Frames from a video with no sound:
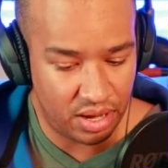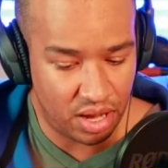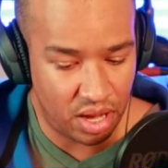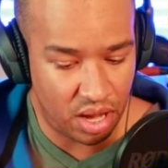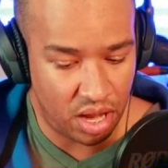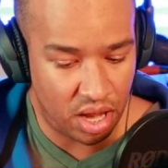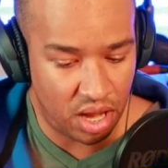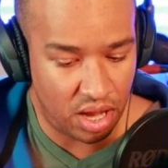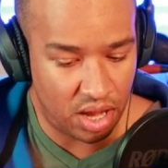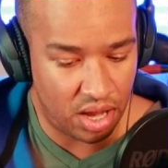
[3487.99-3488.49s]

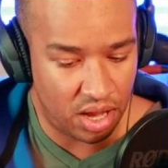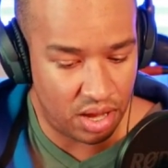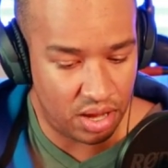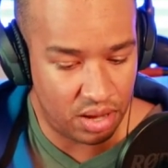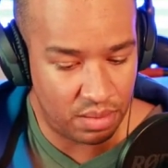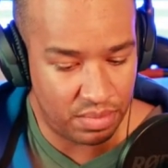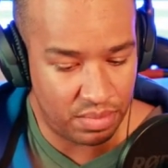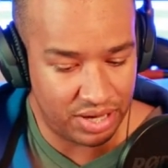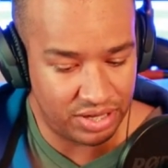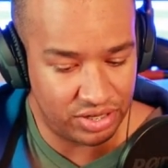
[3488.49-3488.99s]
uh
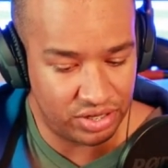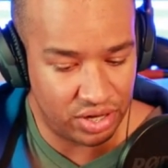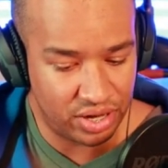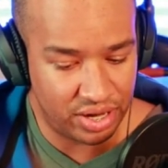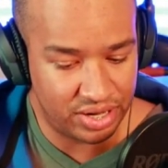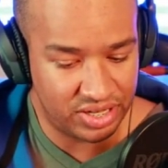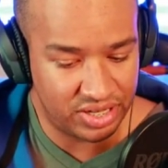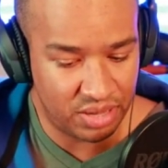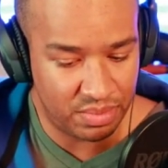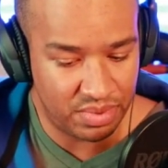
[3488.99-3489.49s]
my
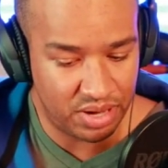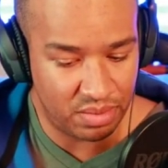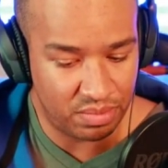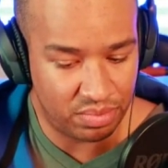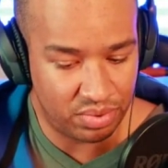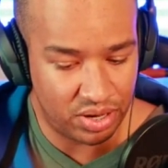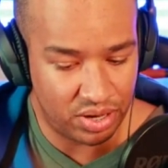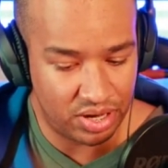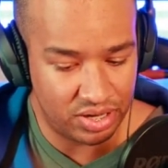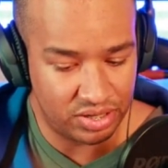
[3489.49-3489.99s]
journeys have been
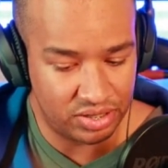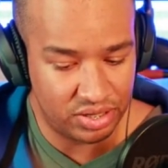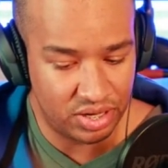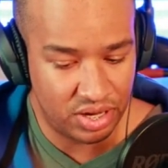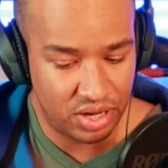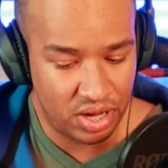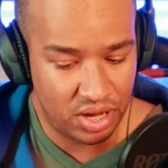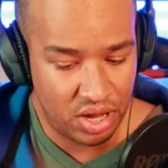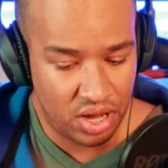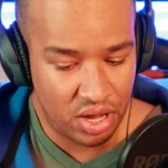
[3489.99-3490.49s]
impressed
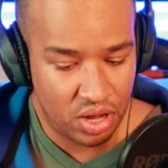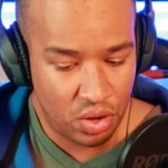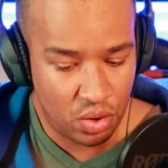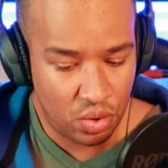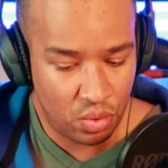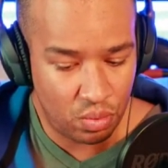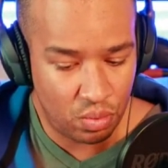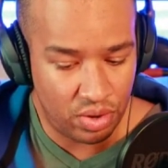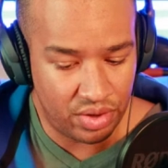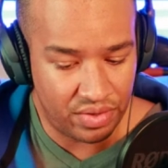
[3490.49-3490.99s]

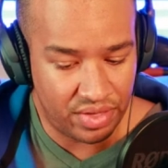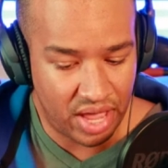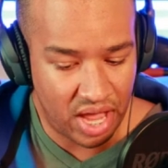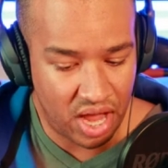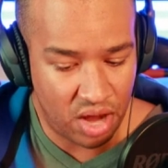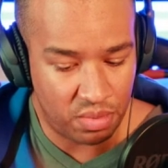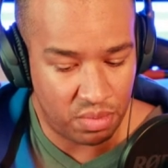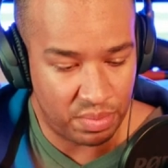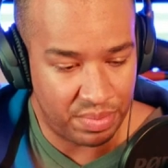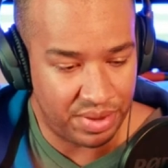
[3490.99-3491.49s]
with how
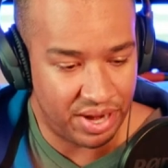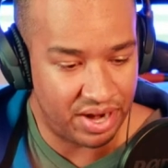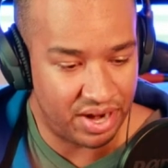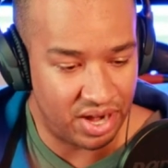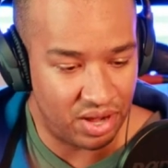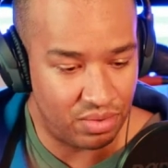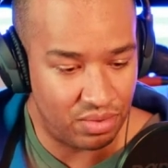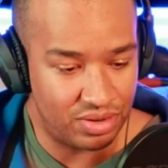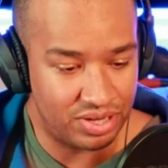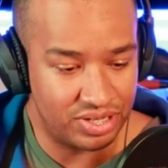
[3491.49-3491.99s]
prepared i
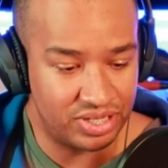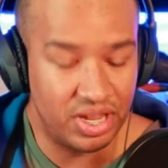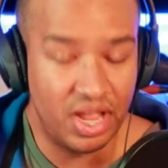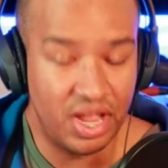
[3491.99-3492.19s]
was